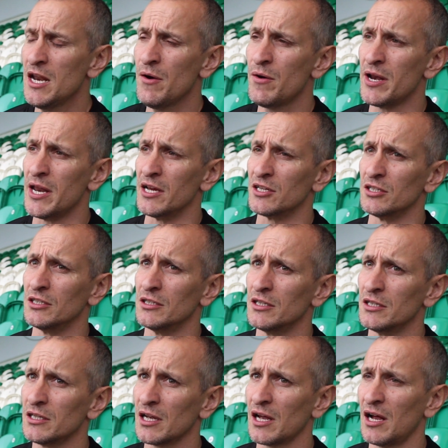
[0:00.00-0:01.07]
No, it is.
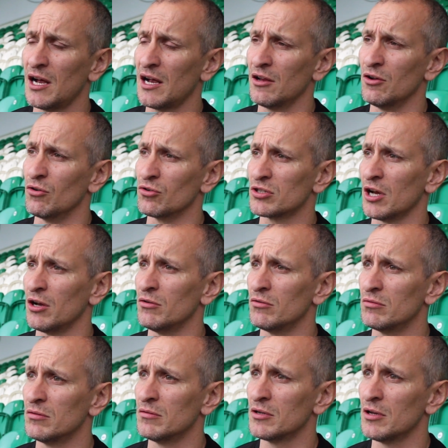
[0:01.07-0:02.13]
And I also
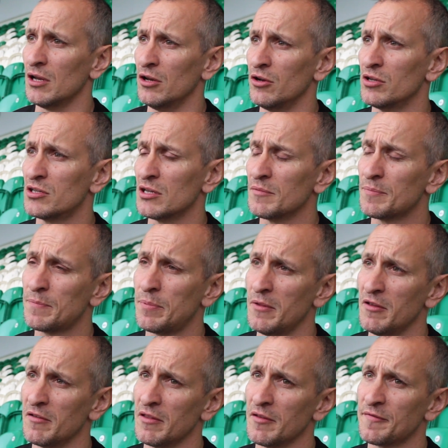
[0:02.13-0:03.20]
alluded to the,
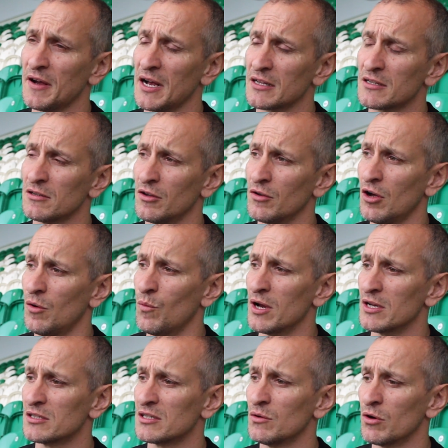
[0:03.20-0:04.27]
the, the fact on, on
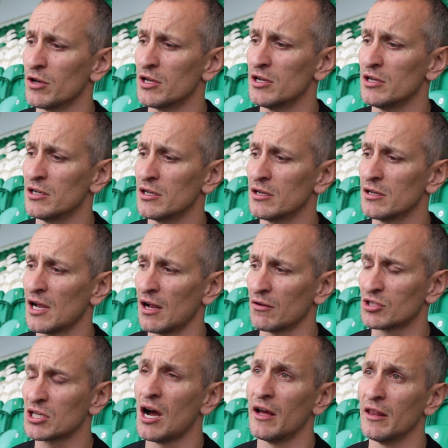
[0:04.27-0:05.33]
Wednesday what a, how
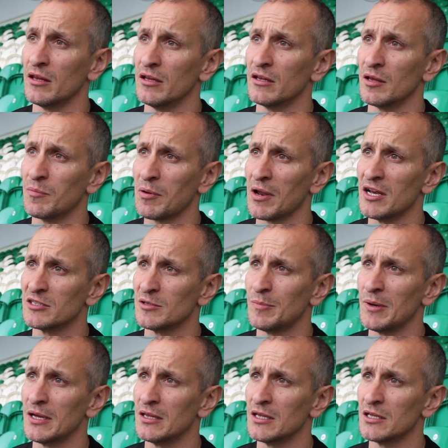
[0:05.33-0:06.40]
tight the, the players have
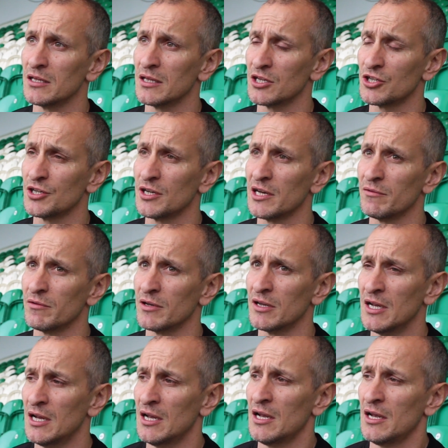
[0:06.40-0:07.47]
been this year and,
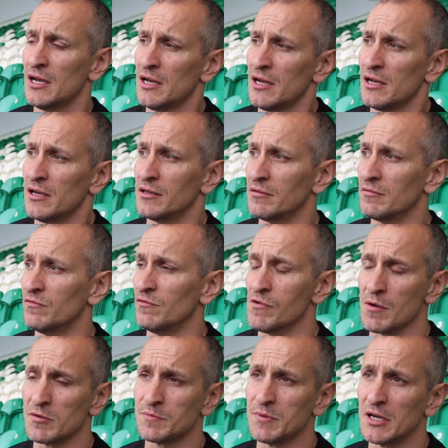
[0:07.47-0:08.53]
and
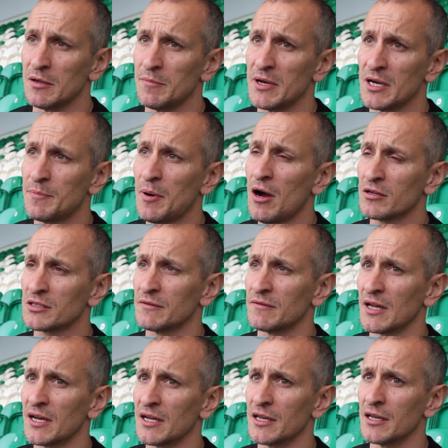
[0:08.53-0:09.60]
Rob's been a big part of
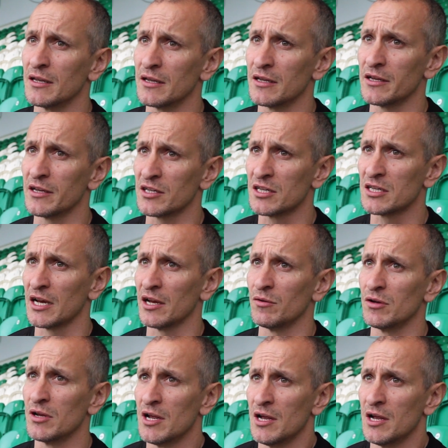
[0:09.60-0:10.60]
that. And as I say,